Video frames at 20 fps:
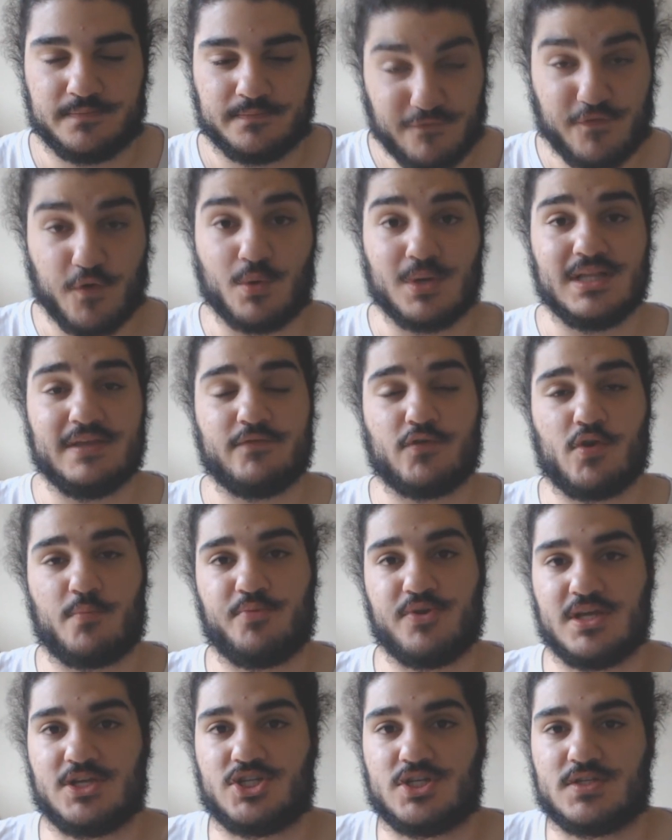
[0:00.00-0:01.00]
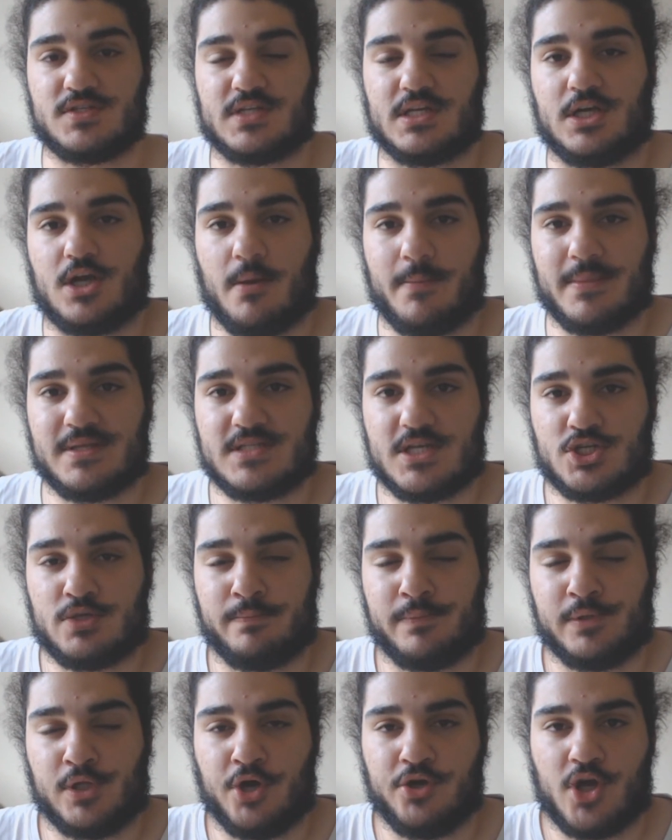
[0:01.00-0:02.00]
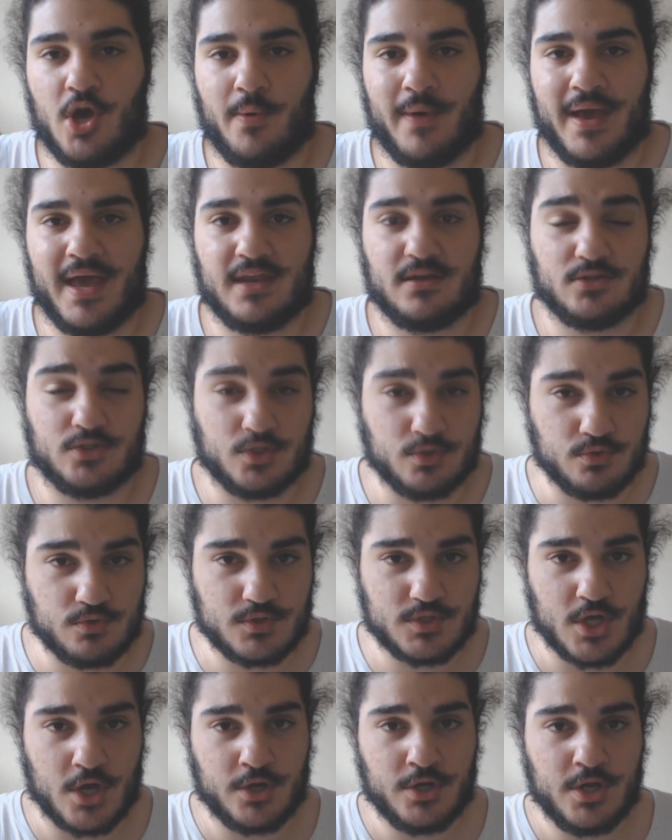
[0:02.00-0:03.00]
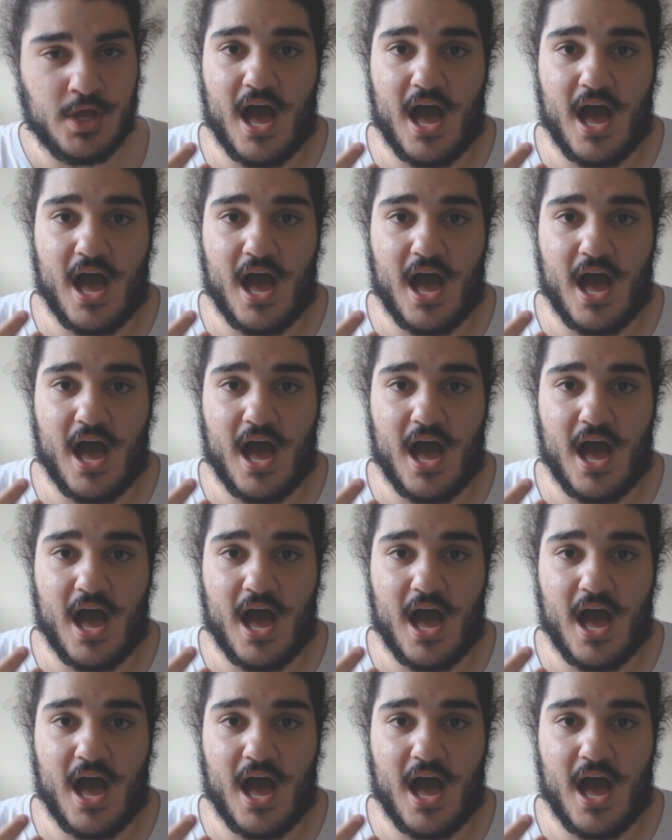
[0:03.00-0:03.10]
If you want to leave your predictions in the comment section below, go ahead and do so.